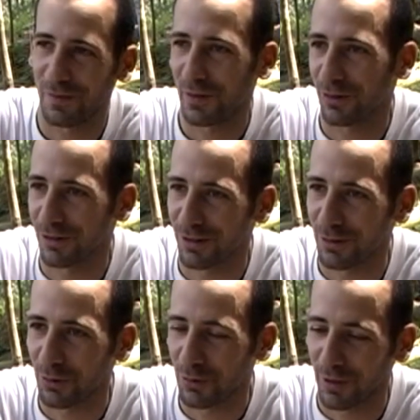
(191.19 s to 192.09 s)
because I
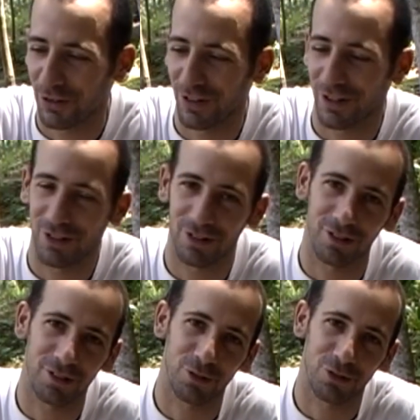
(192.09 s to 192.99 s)
don't speak Chinese
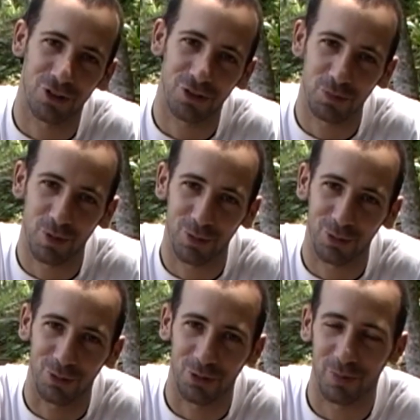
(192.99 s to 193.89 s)
and the Chinese people
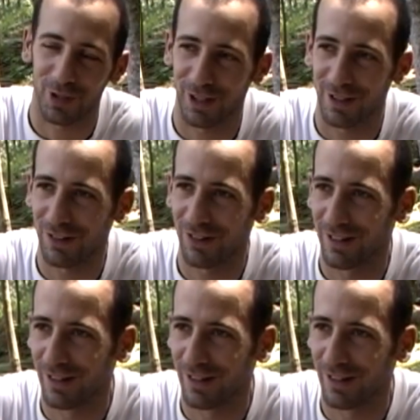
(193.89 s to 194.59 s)
don't speak English.